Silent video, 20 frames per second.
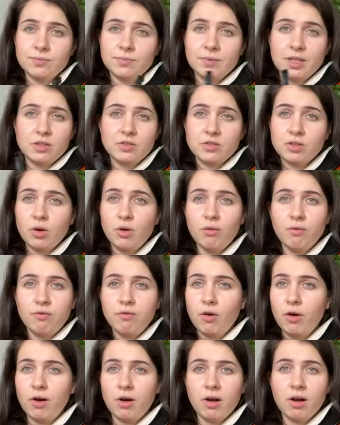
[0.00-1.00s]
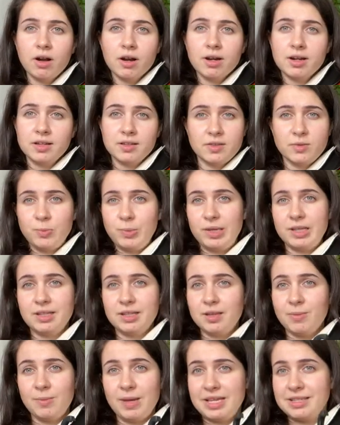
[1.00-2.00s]
So far, it's been
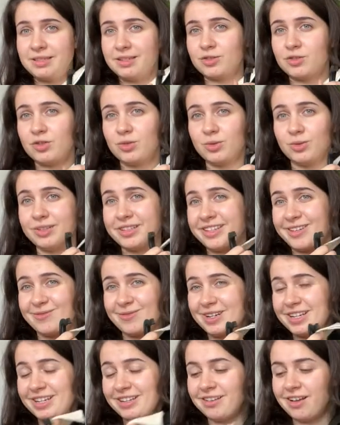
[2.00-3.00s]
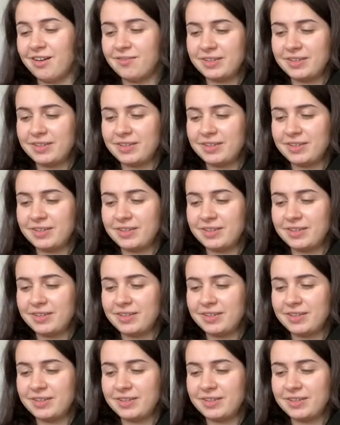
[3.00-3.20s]
an amazing tool and I really love